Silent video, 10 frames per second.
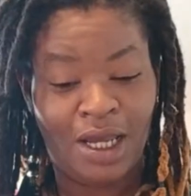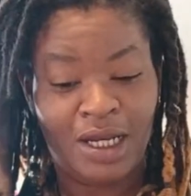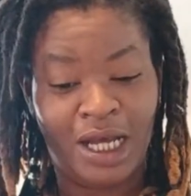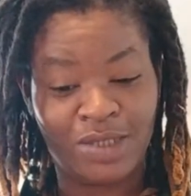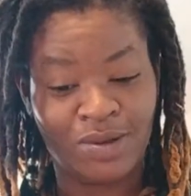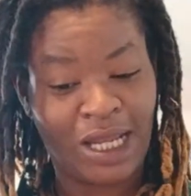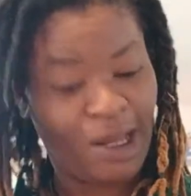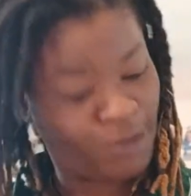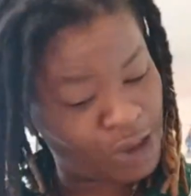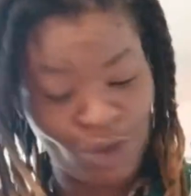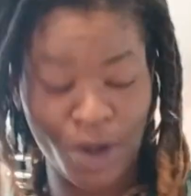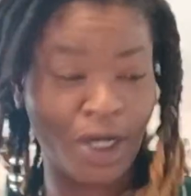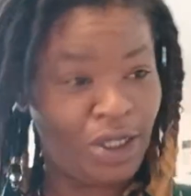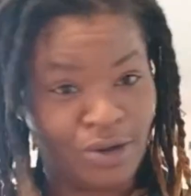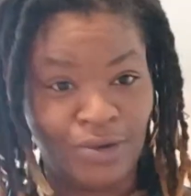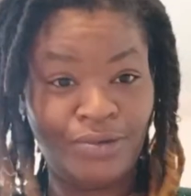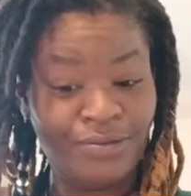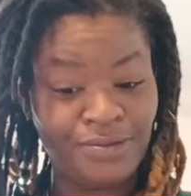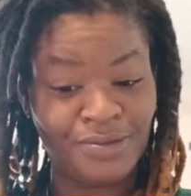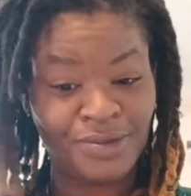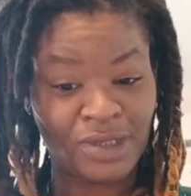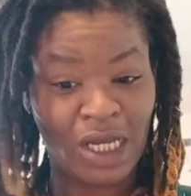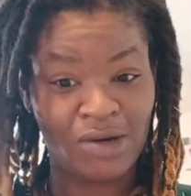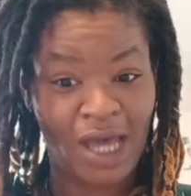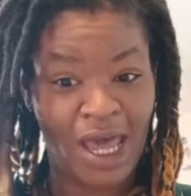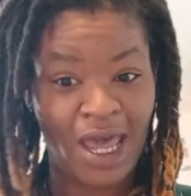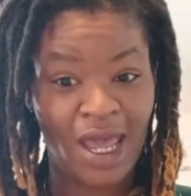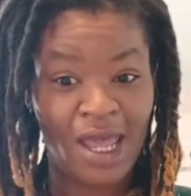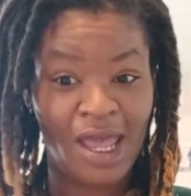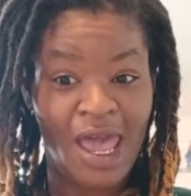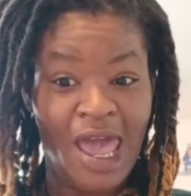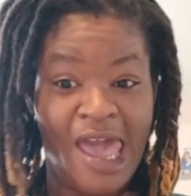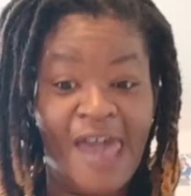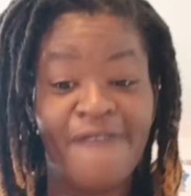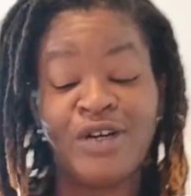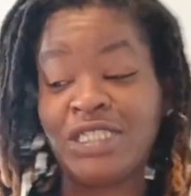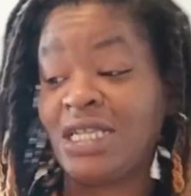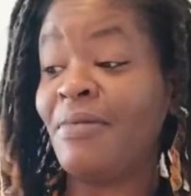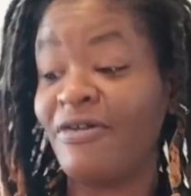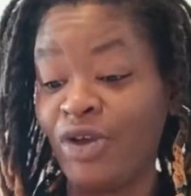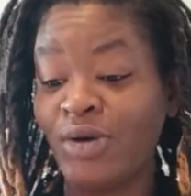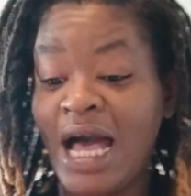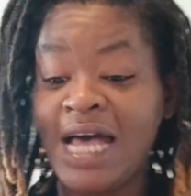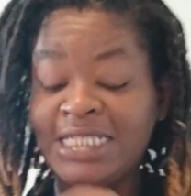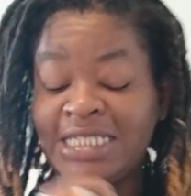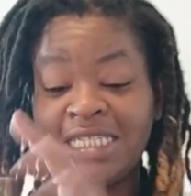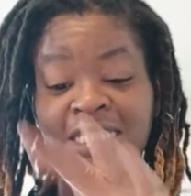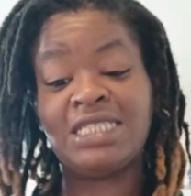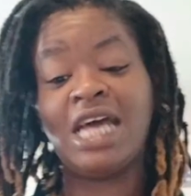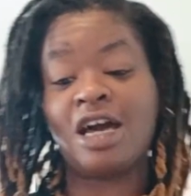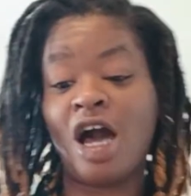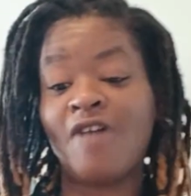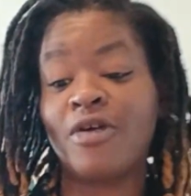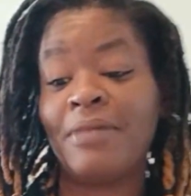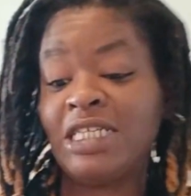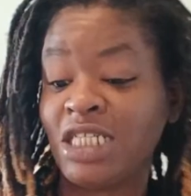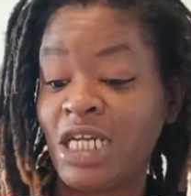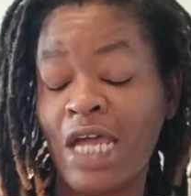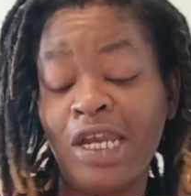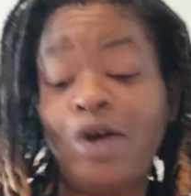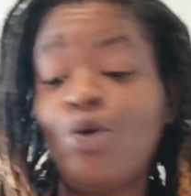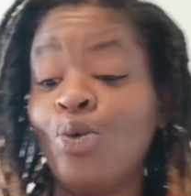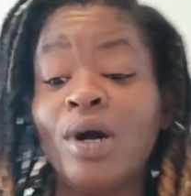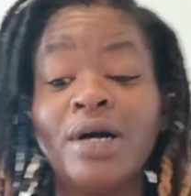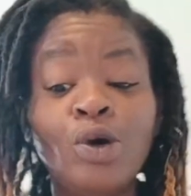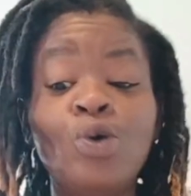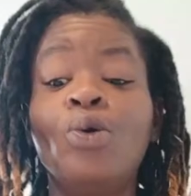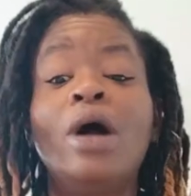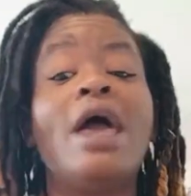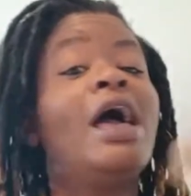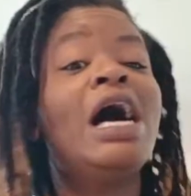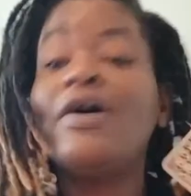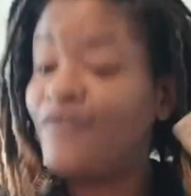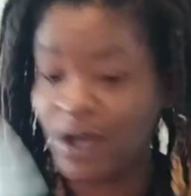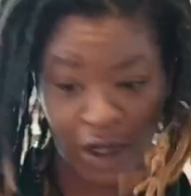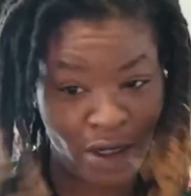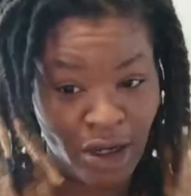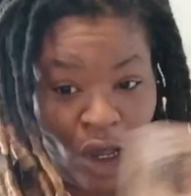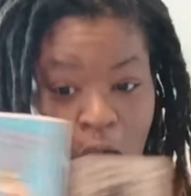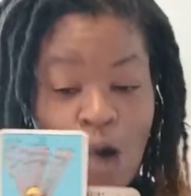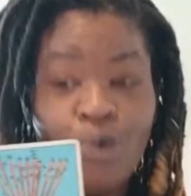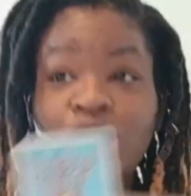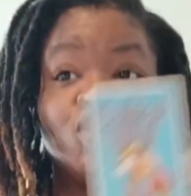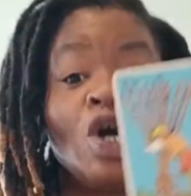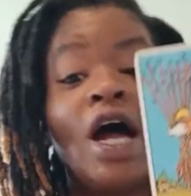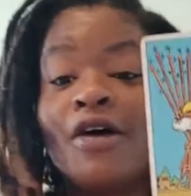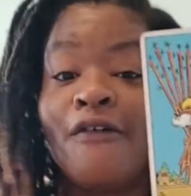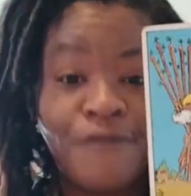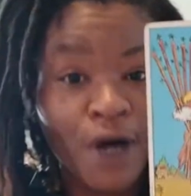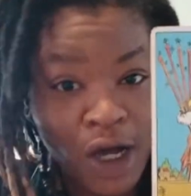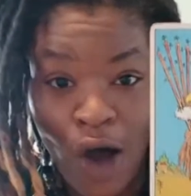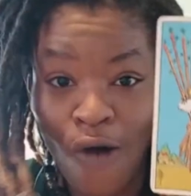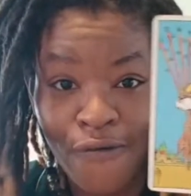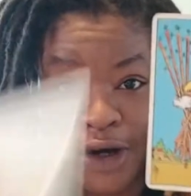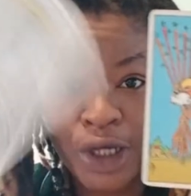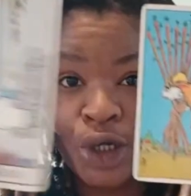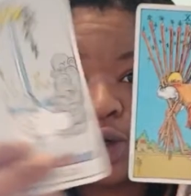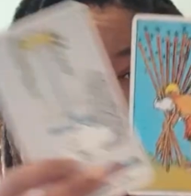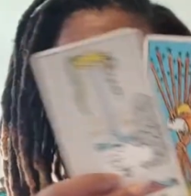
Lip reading: That's what they like. What you want to do? Okay. And for some of you guys, this is that confirmation that whoever was trying to fuck over you,